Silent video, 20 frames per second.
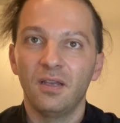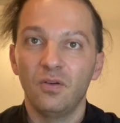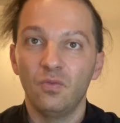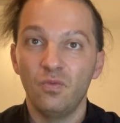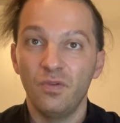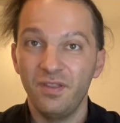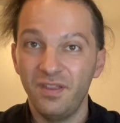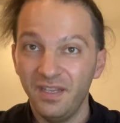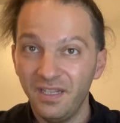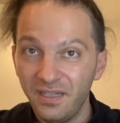
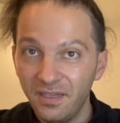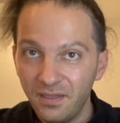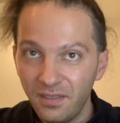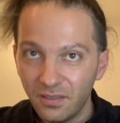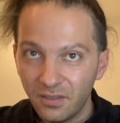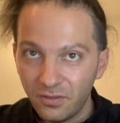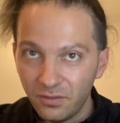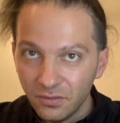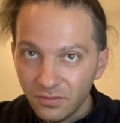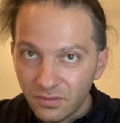within the
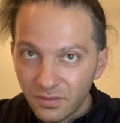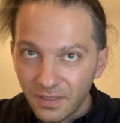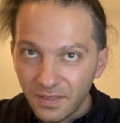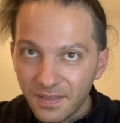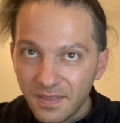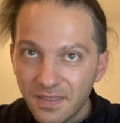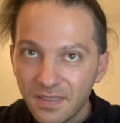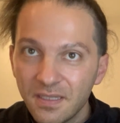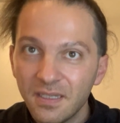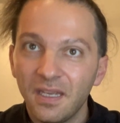
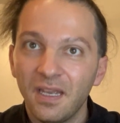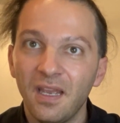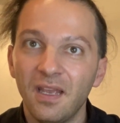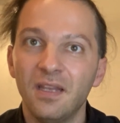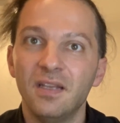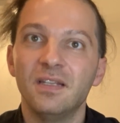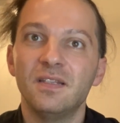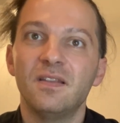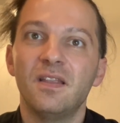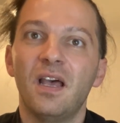context
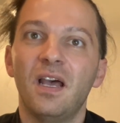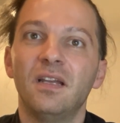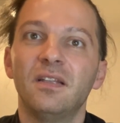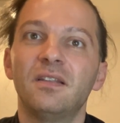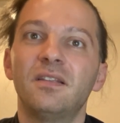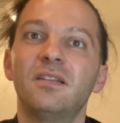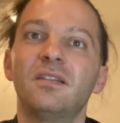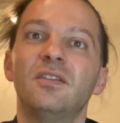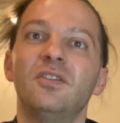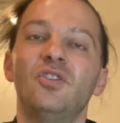is
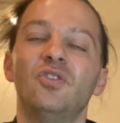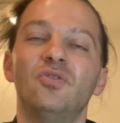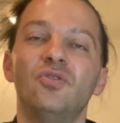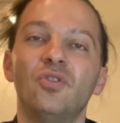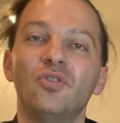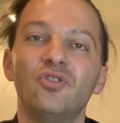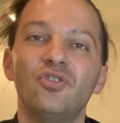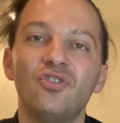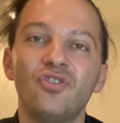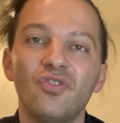that you
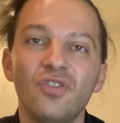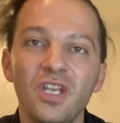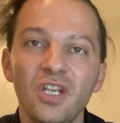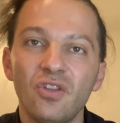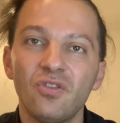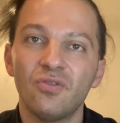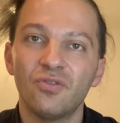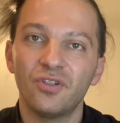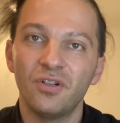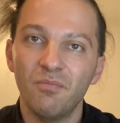don't need
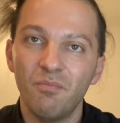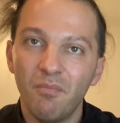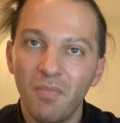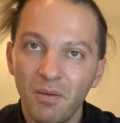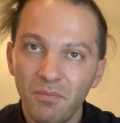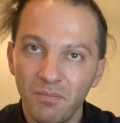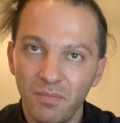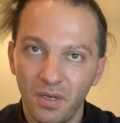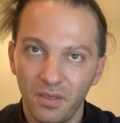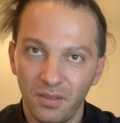to
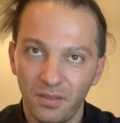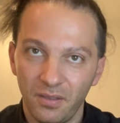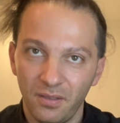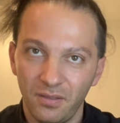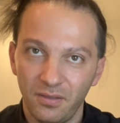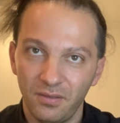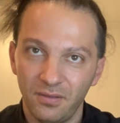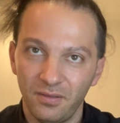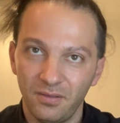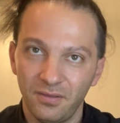remember
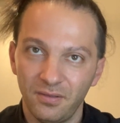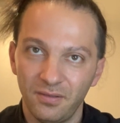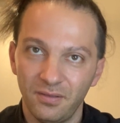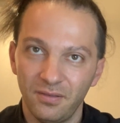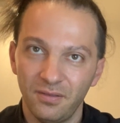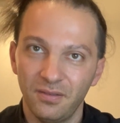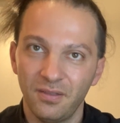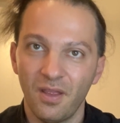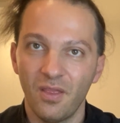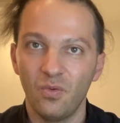
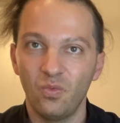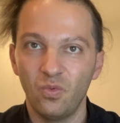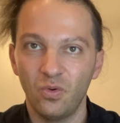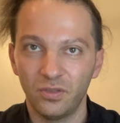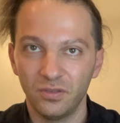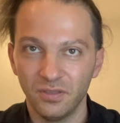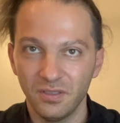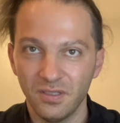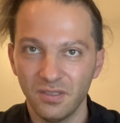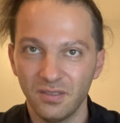the
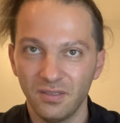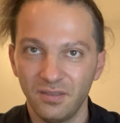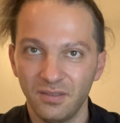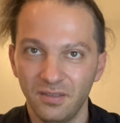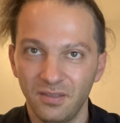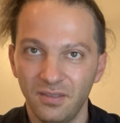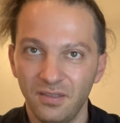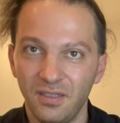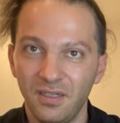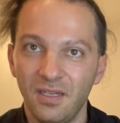words.
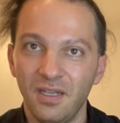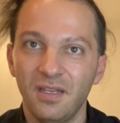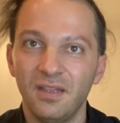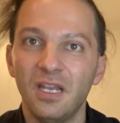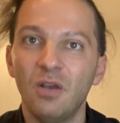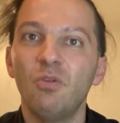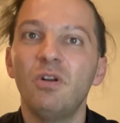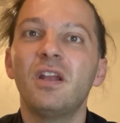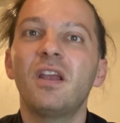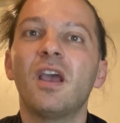They
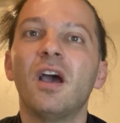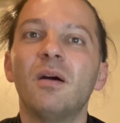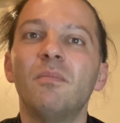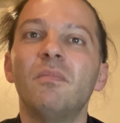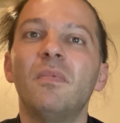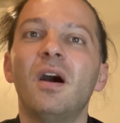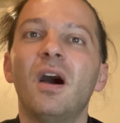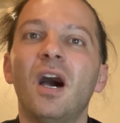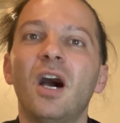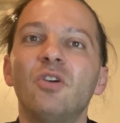will
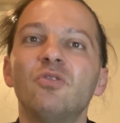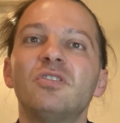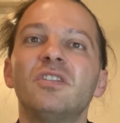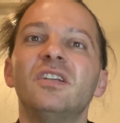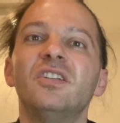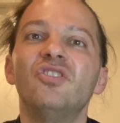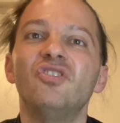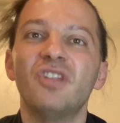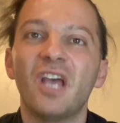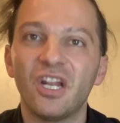come out
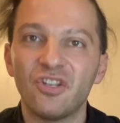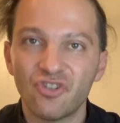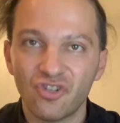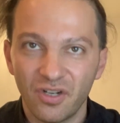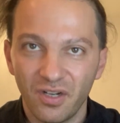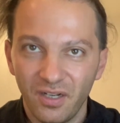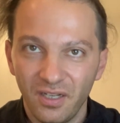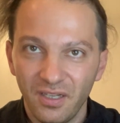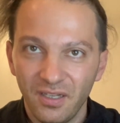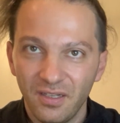
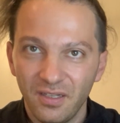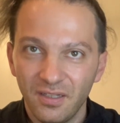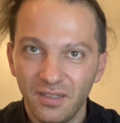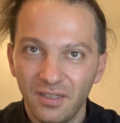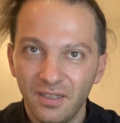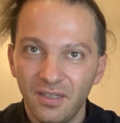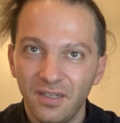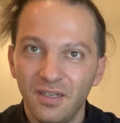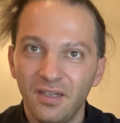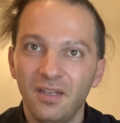naturally
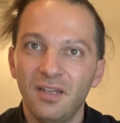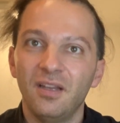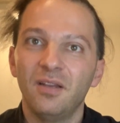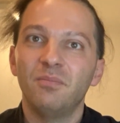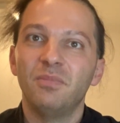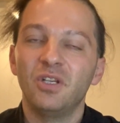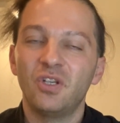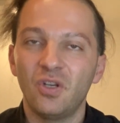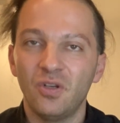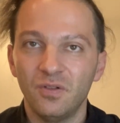
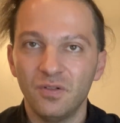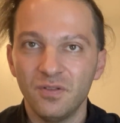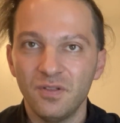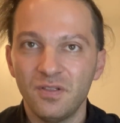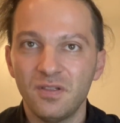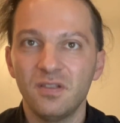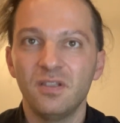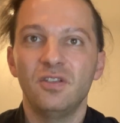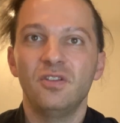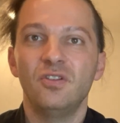
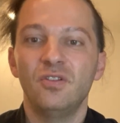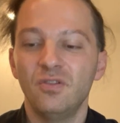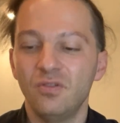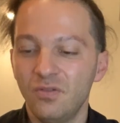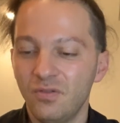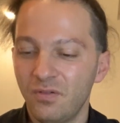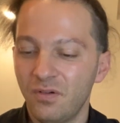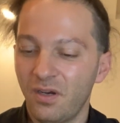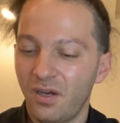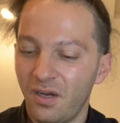because
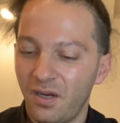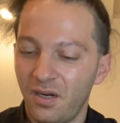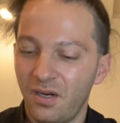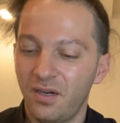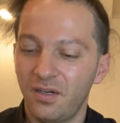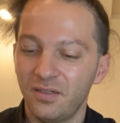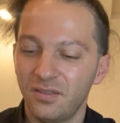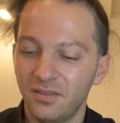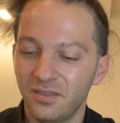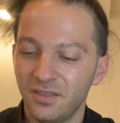you
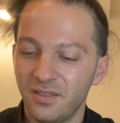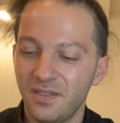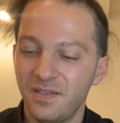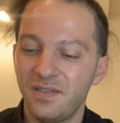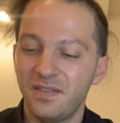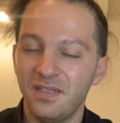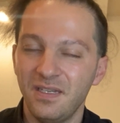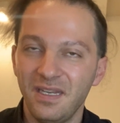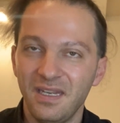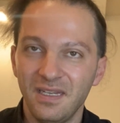are
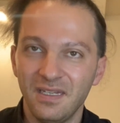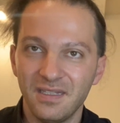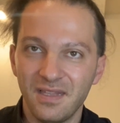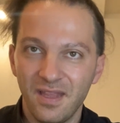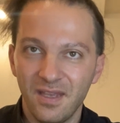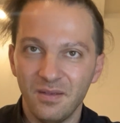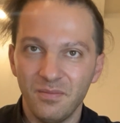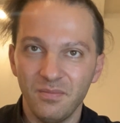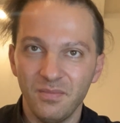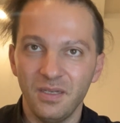seeing
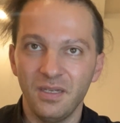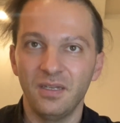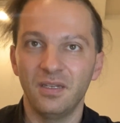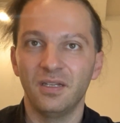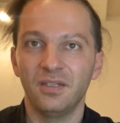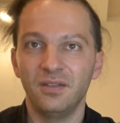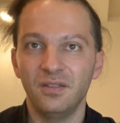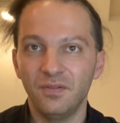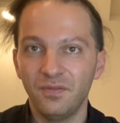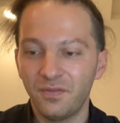them in a
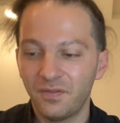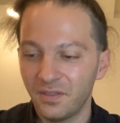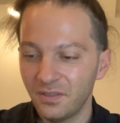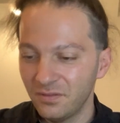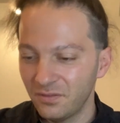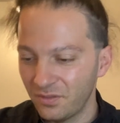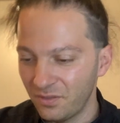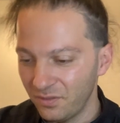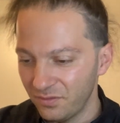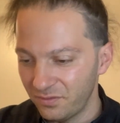
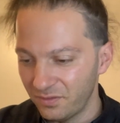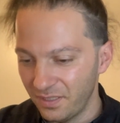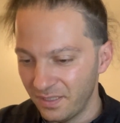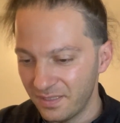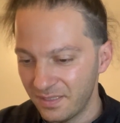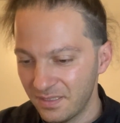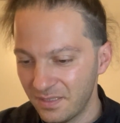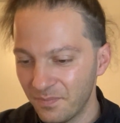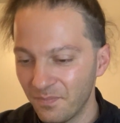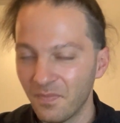different
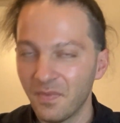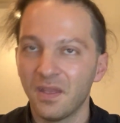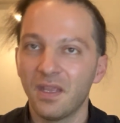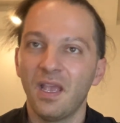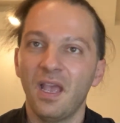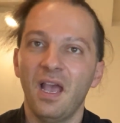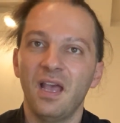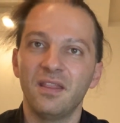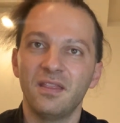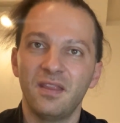context.
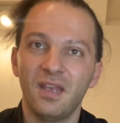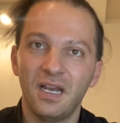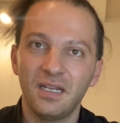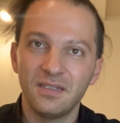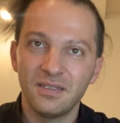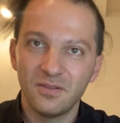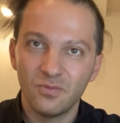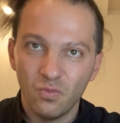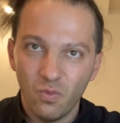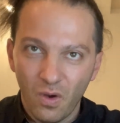And
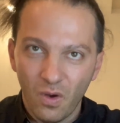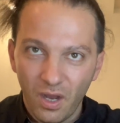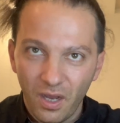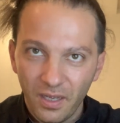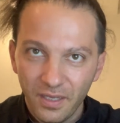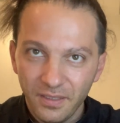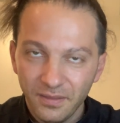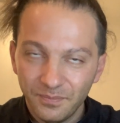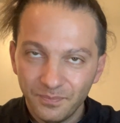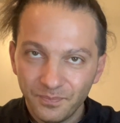that's why